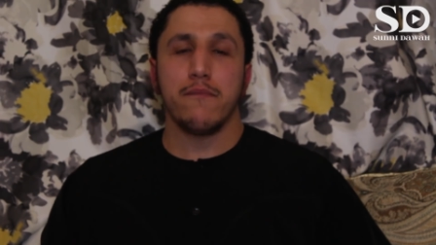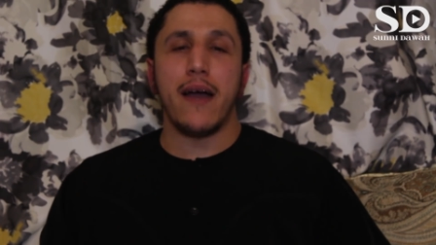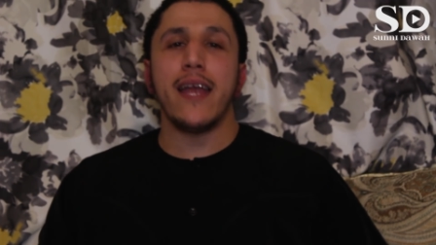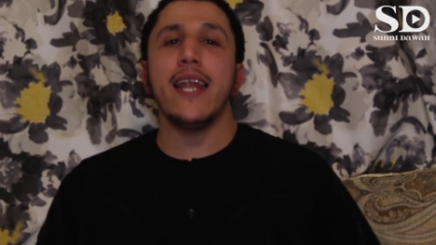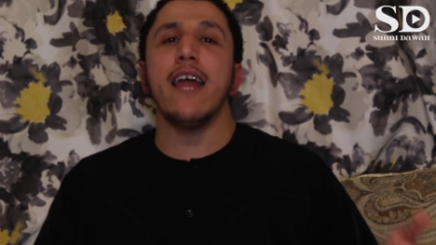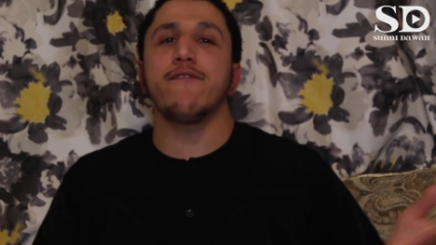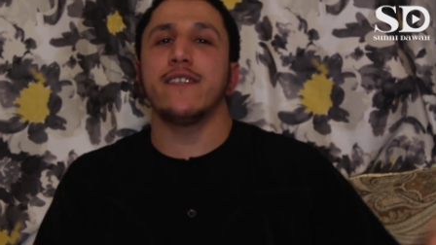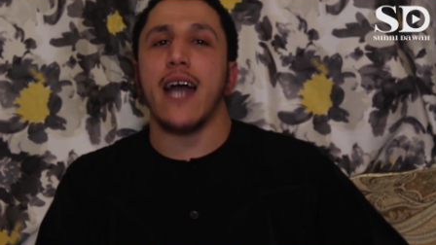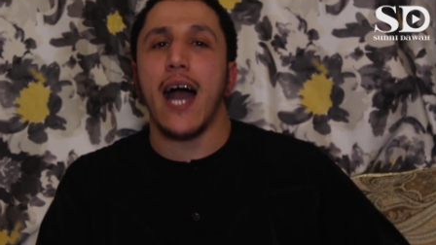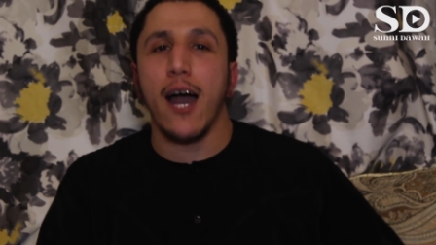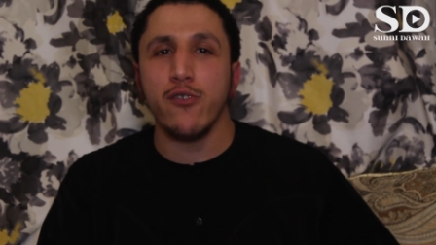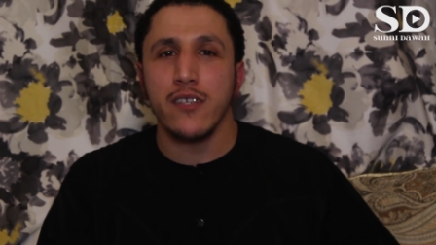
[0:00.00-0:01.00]
But he left it
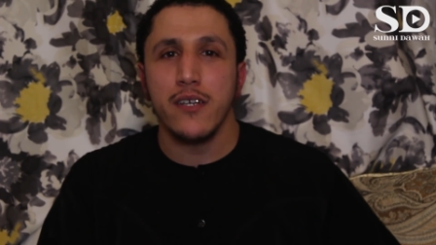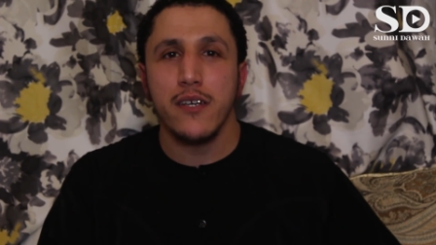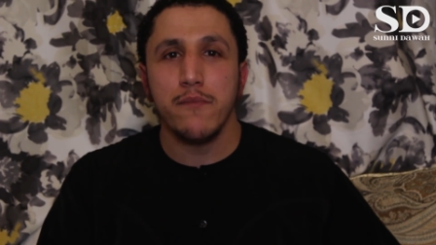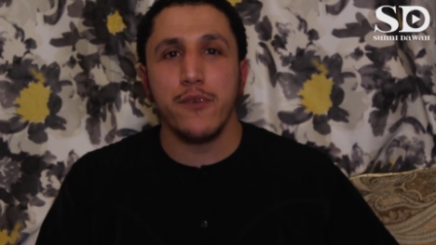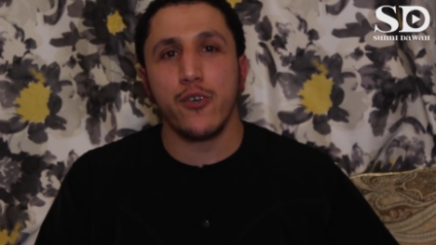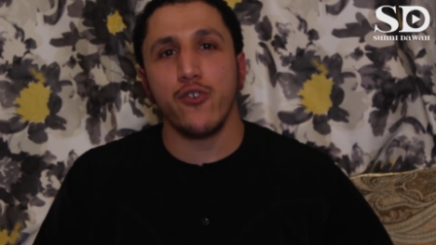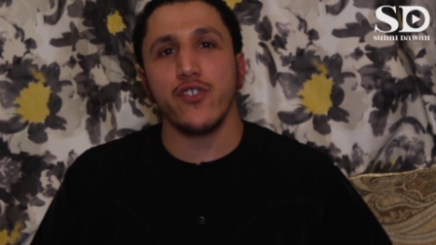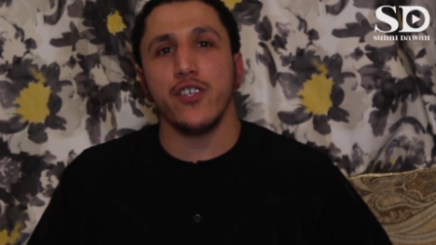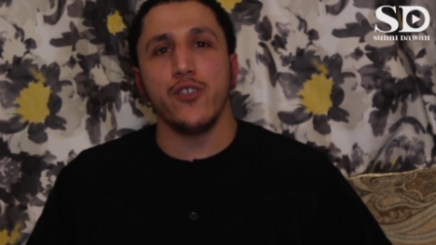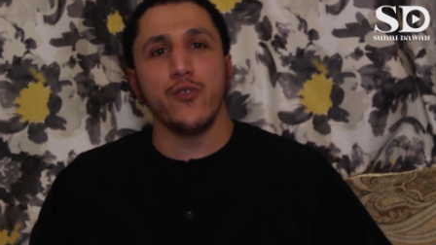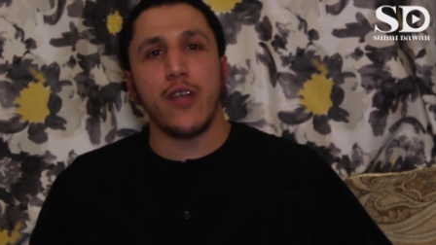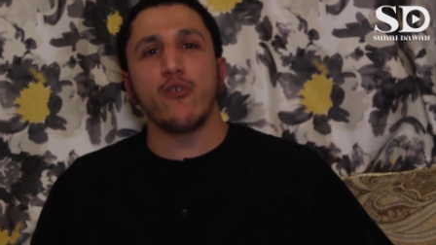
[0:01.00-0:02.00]
out because
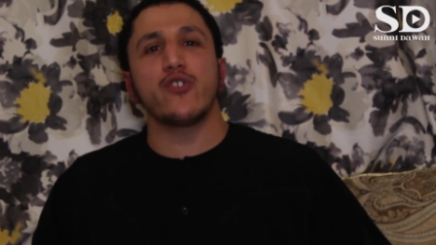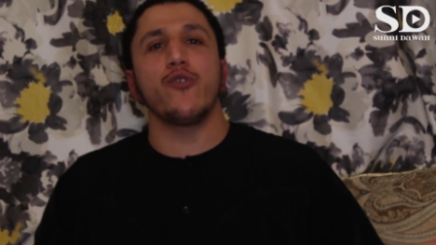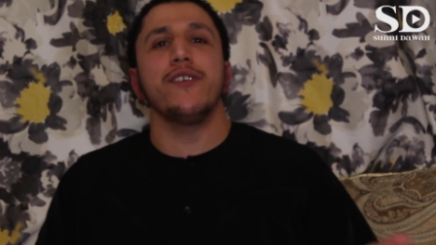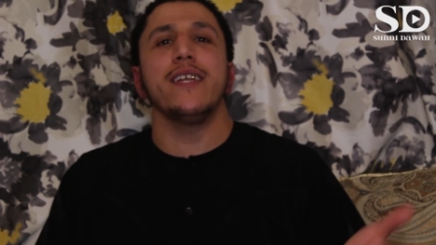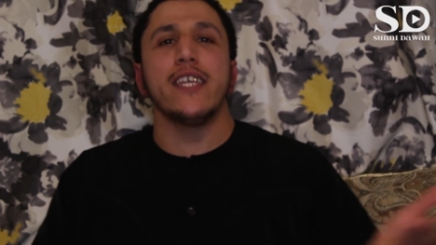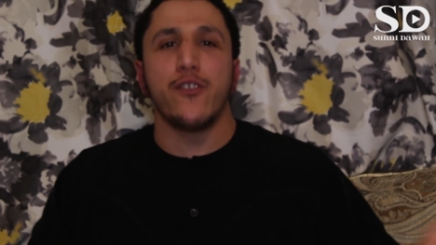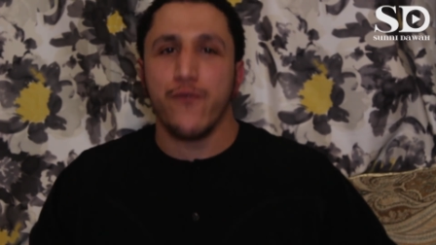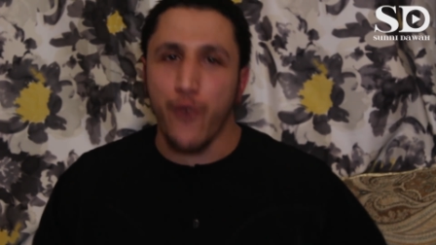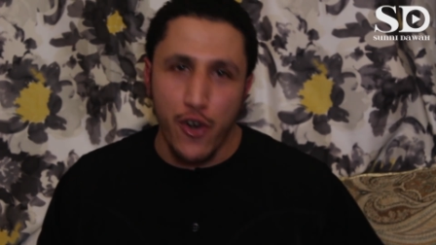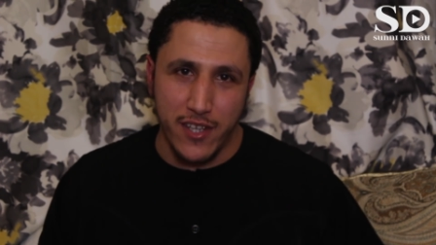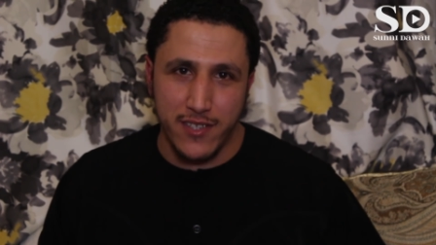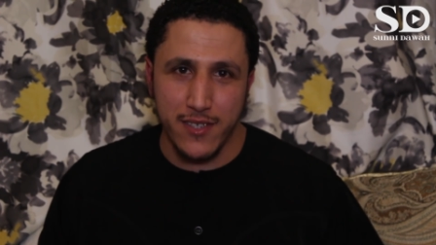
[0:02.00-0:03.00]
he knew there was no need
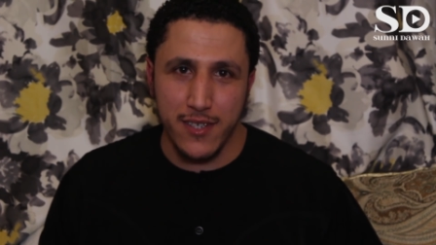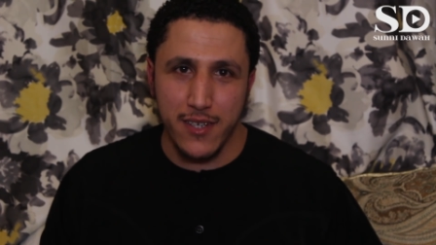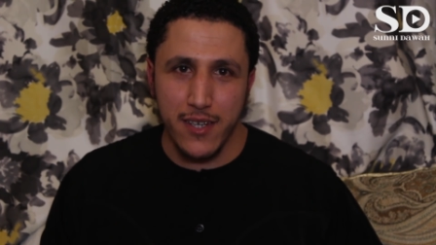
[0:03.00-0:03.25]
for it.